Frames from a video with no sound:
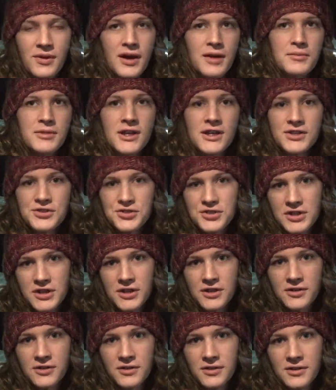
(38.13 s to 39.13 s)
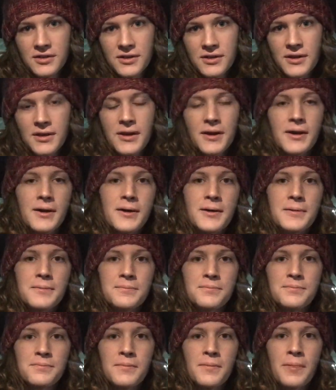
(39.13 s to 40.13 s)
I'm an engineer.
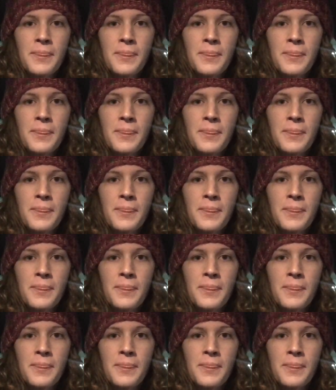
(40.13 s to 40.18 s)
I